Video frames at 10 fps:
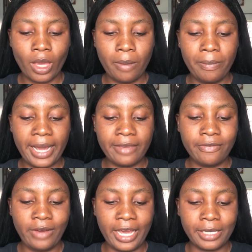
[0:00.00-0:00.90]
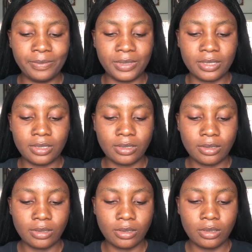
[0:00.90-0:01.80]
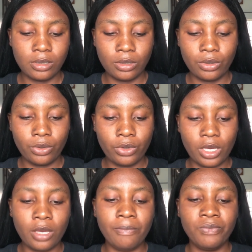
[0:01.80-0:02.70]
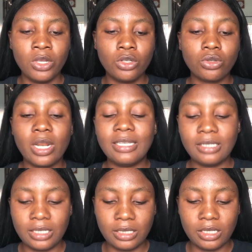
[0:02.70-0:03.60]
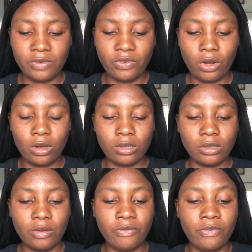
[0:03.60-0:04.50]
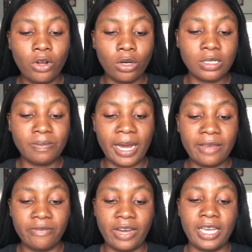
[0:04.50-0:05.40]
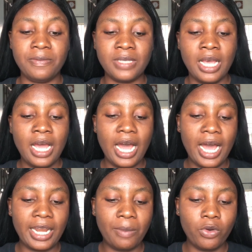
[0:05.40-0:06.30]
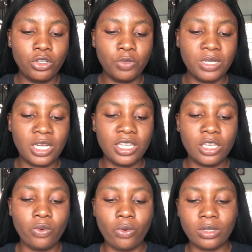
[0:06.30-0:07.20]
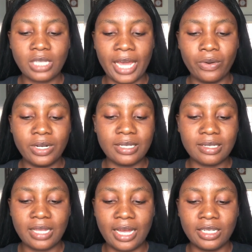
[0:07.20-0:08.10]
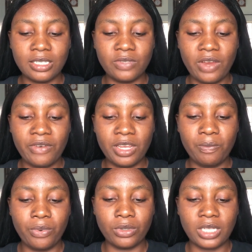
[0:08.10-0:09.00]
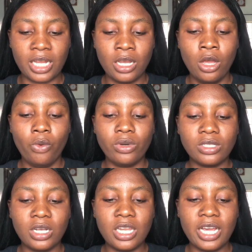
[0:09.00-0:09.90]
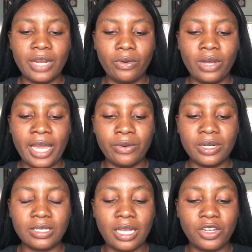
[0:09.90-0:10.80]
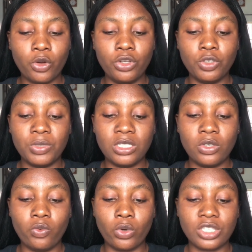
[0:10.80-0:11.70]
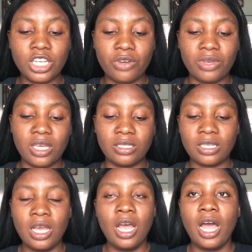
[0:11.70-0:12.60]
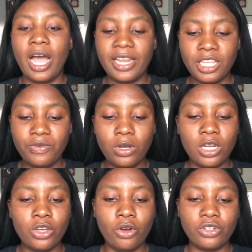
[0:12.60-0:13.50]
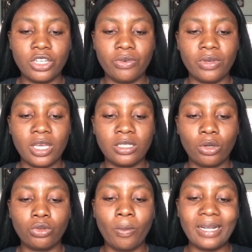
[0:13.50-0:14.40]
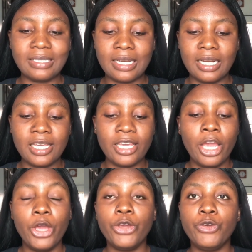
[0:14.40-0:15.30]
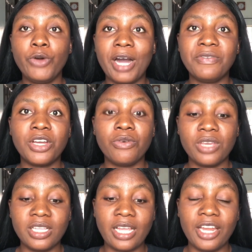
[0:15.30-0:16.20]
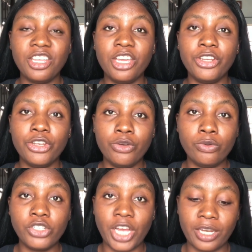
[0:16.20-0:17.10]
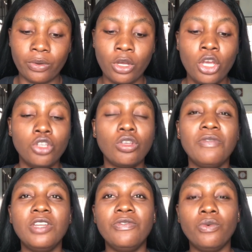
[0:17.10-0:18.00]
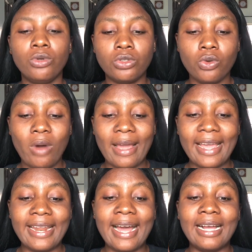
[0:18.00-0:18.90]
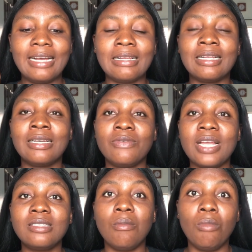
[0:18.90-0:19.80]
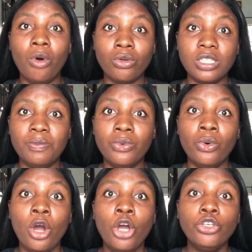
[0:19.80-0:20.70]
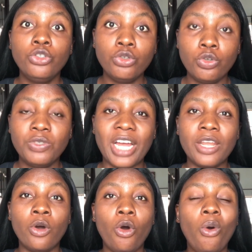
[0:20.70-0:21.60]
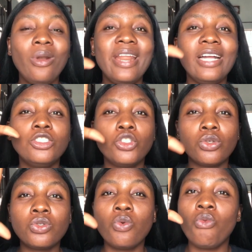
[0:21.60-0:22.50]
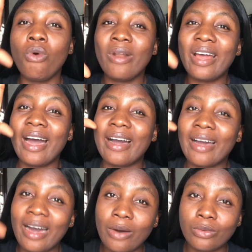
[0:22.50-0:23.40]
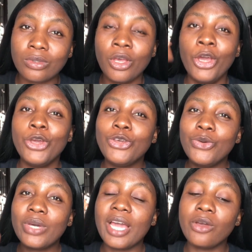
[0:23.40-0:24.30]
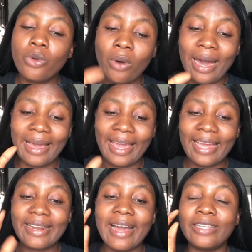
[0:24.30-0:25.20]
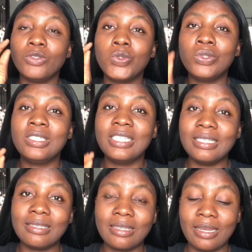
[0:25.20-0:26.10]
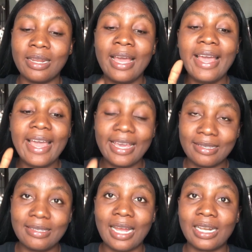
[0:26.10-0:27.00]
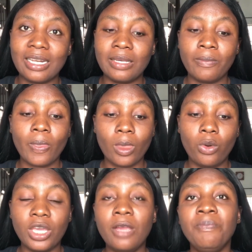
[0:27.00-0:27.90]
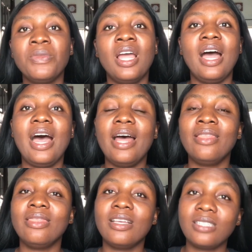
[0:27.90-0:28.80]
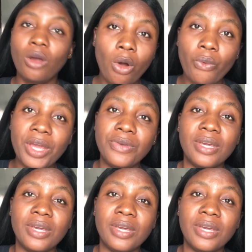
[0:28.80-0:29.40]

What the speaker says: by vibes. Okay, so let's say this is vlogs by vibes, and I'm going to be clicking what? I understand. It is very important. Once you click on I understand, you're going to be seeing what? Create. And if you click on create, automatically you have created a new channel. So even if you want to go ahead and create multiple YouTube channel under just one account, you can go ahead and do this thing exactly. Okay, and the second way you